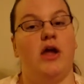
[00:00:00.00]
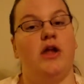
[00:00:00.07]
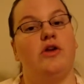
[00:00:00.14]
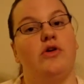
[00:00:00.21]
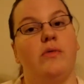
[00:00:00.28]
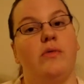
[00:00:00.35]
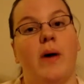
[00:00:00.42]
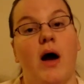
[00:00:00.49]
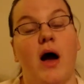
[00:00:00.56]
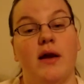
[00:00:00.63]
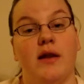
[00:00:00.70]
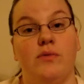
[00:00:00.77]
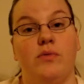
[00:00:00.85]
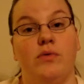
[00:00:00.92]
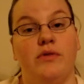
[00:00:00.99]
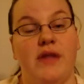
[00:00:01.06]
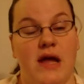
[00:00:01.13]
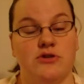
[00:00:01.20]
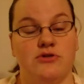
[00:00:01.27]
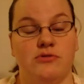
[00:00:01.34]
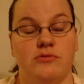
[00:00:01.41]
and your body will
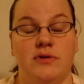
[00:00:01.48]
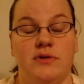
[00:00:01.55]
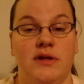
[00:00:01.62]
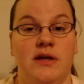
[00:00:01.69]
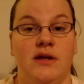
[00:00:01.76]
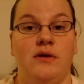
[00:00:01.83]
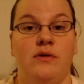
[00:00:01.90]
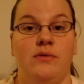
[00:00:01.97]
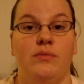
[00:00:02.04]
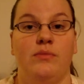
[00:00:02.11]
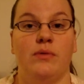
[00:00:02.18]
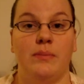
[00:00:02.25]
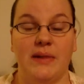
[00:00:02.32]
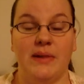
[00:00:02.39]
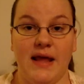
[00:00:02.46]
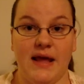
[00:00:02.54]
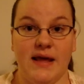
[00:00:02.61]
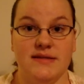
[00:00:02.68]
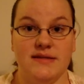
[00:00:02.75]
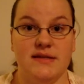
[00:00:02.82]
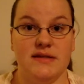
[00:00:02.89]
naturally
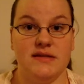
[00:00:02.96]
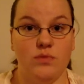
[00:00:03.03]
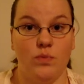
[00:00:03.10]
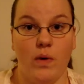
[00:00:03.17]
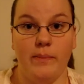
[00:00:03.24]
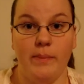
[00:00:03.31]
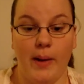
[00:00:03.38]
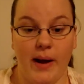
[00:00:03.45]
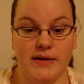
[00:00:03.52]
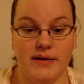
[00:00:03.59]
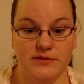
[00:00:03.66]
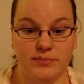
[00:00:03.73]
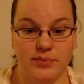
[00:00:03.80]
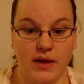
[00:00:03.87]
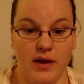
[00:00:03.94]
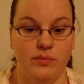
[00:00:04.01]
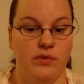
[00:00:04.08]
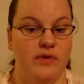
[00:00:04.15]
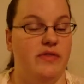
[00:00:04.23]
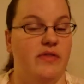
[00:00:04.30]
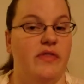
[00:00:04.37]
replace this 1 pint of
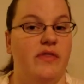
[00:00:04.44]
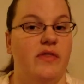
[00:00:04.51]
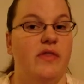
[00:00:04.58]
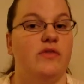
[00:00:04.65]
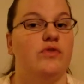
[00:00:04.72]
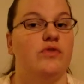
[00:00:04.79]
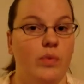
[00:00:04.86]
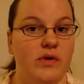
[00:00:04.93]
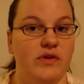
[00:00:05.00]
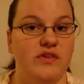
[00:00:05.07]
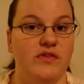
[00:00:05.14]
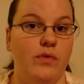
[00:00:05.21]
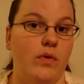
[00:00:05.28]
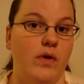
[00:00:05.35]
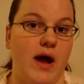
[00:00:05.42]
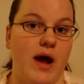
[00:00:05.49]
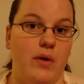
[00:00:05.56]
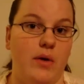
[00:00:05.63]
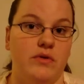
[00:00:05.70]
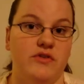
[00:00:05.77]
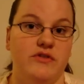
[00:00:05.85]
blood within 24
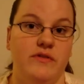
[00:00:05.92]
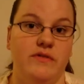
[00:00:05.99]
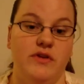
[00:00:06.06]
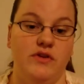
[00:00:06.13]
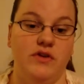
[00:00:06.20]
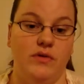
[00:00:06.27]
hours of the